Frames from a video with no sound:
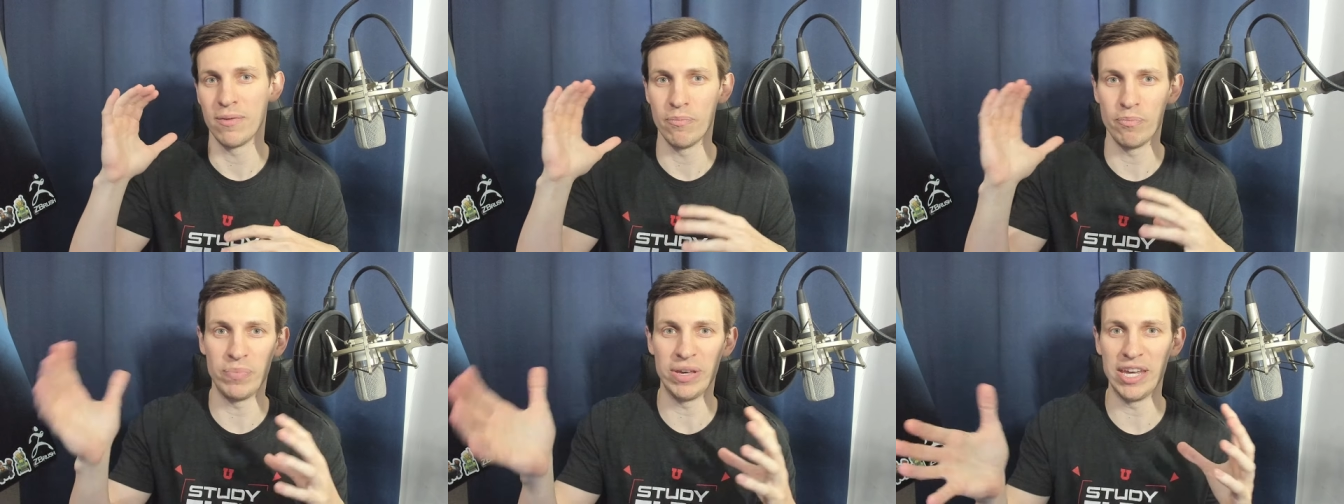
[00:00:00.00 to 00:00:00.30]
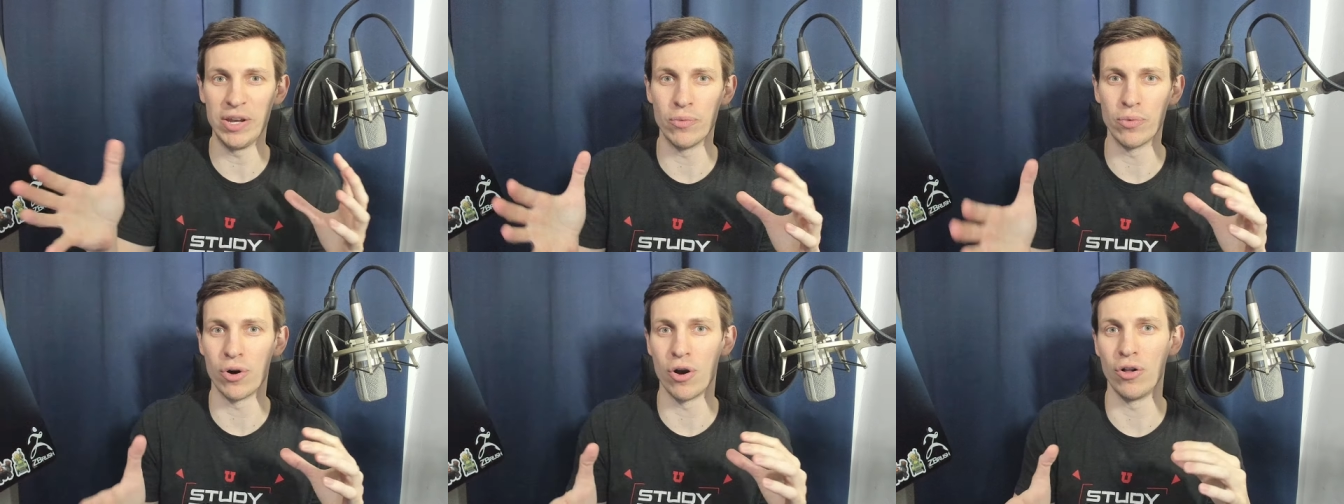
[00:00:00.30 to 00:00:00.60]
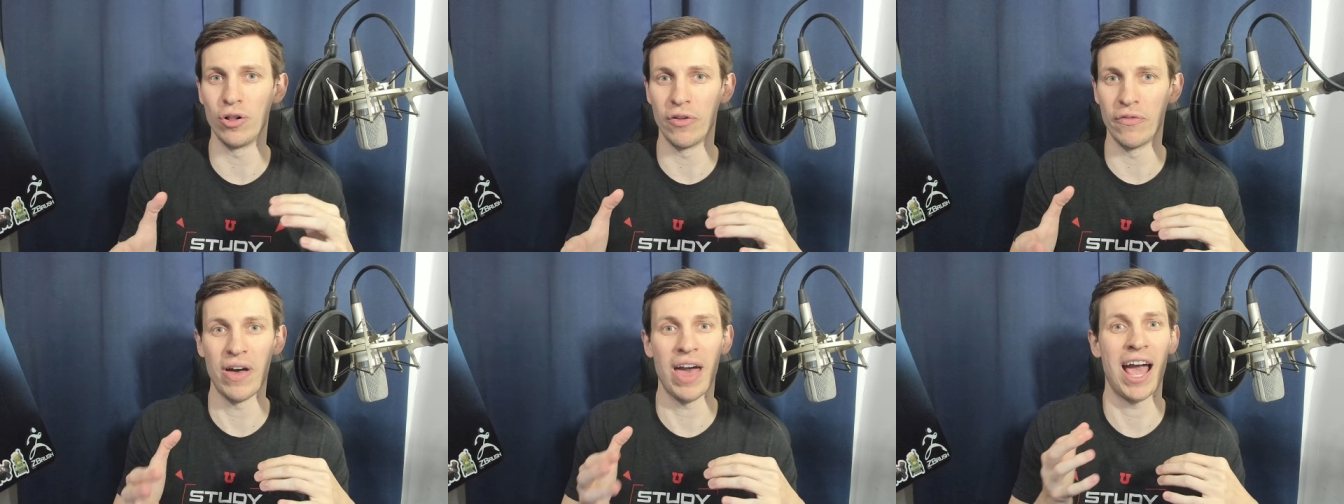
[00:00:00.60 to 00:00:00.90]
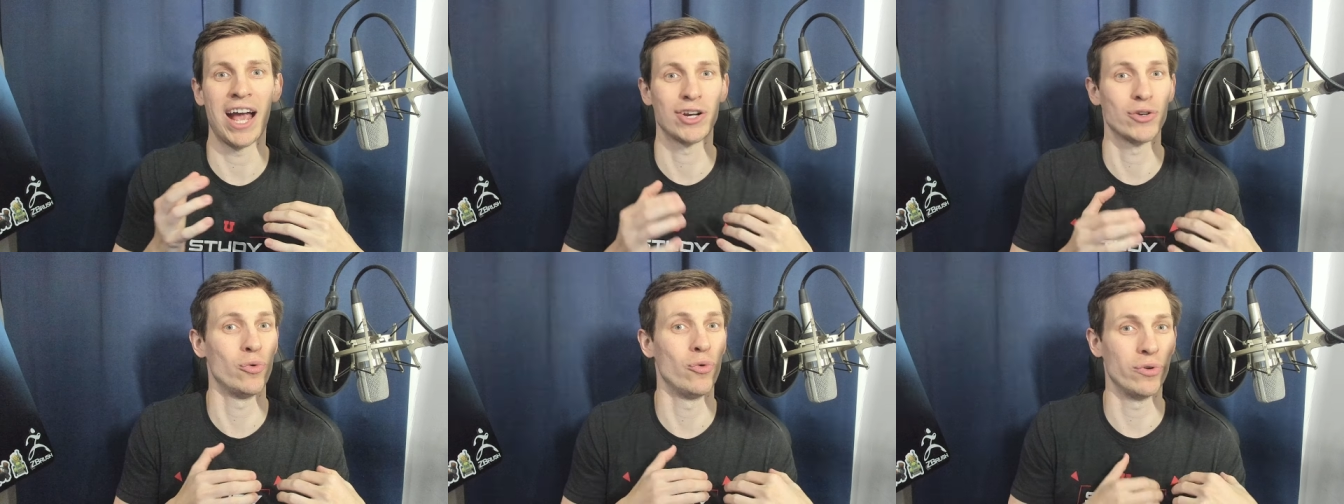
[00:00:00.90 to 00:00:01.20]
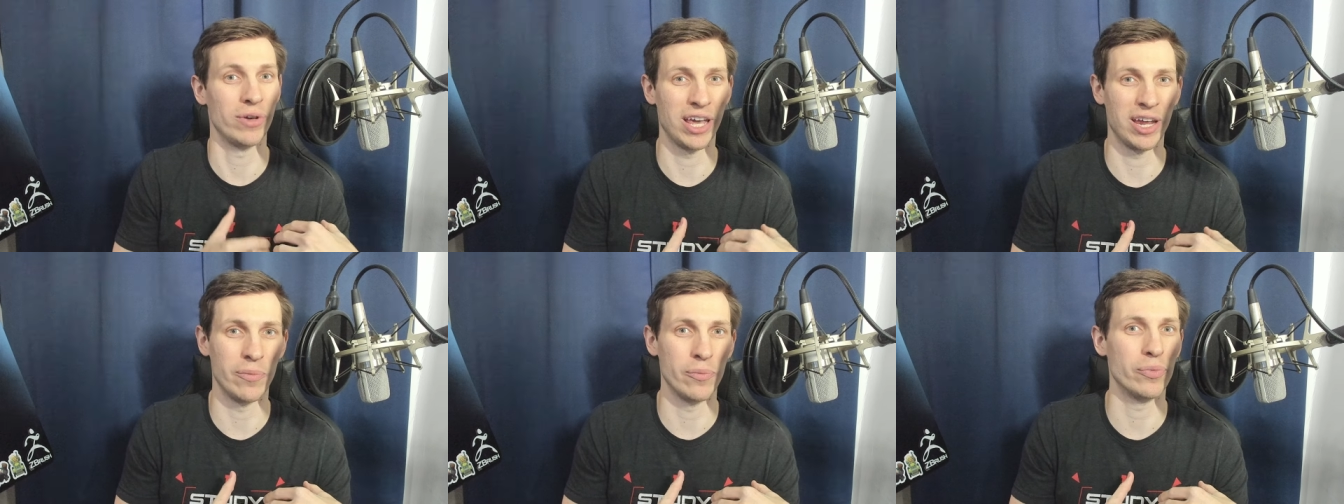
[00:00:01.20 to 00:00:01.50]
B roll of actual
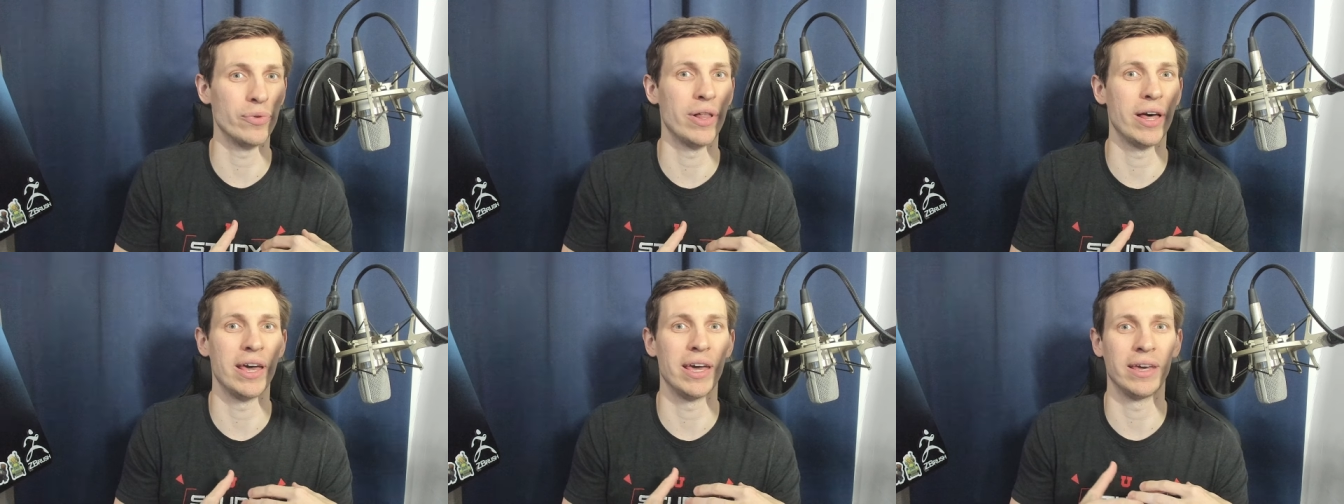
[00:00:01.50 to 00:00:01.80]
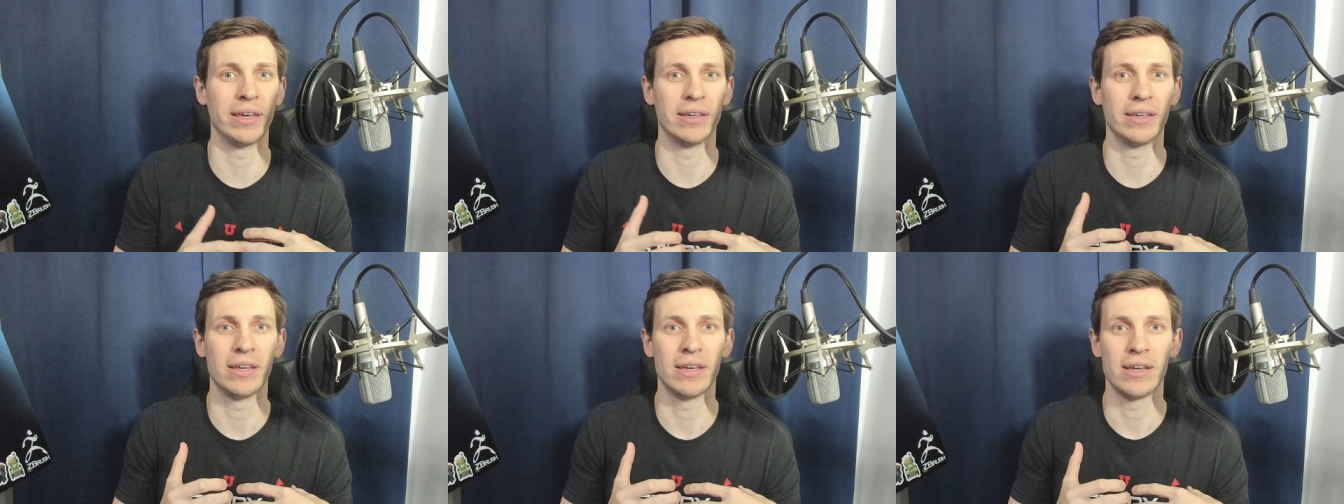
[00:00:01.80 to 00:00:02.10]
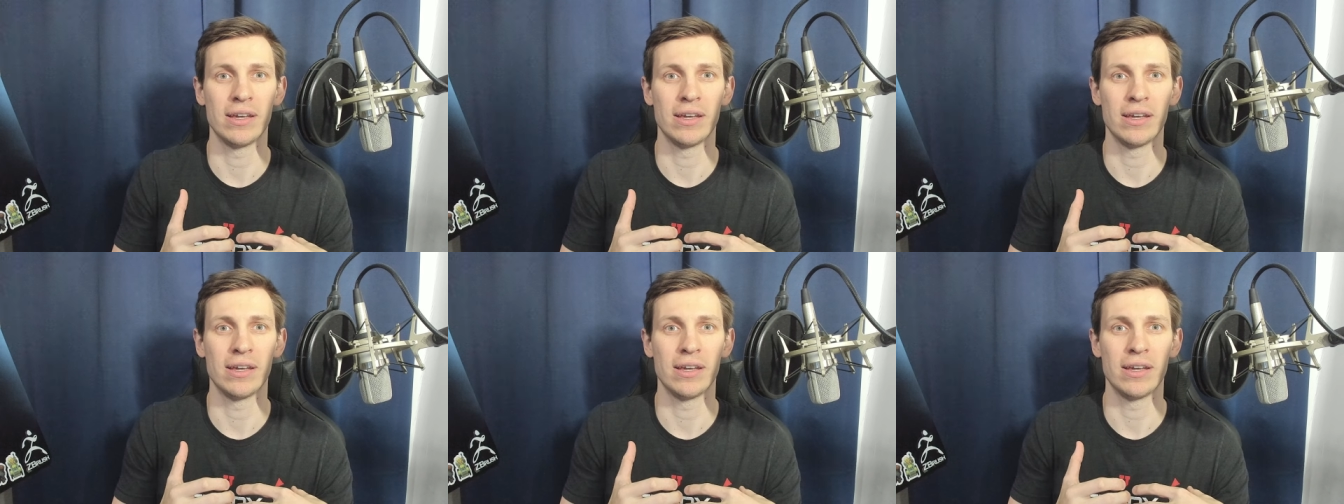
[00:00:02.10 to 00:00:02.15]
gameplay